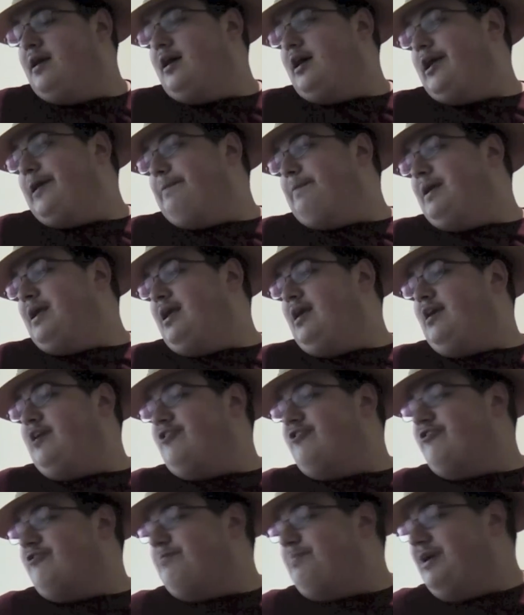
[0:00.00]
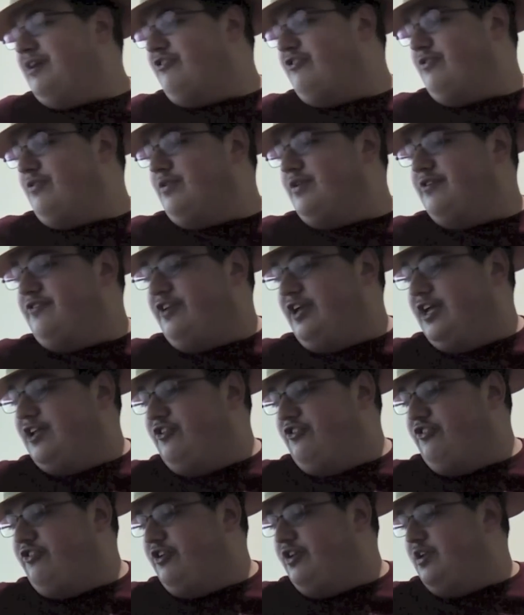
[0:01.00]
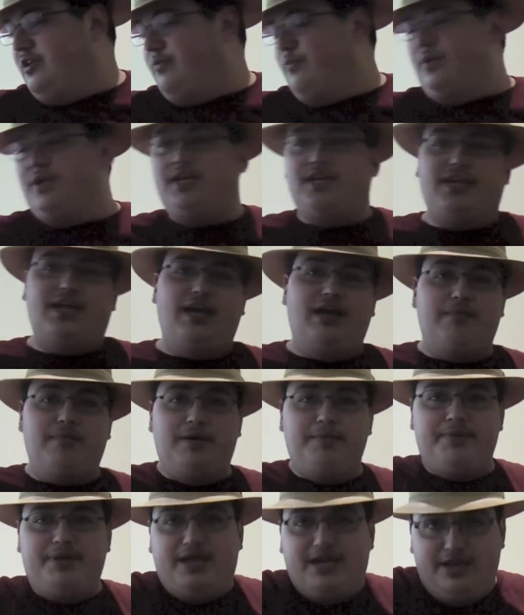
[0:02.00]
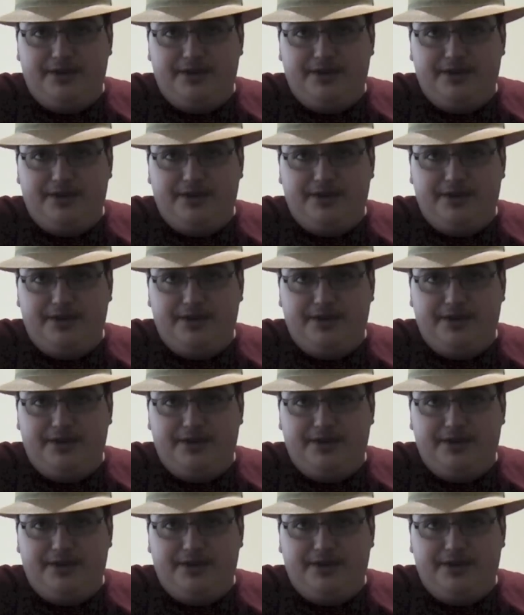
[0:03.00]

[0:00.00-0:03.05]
I paid special attention when he came up in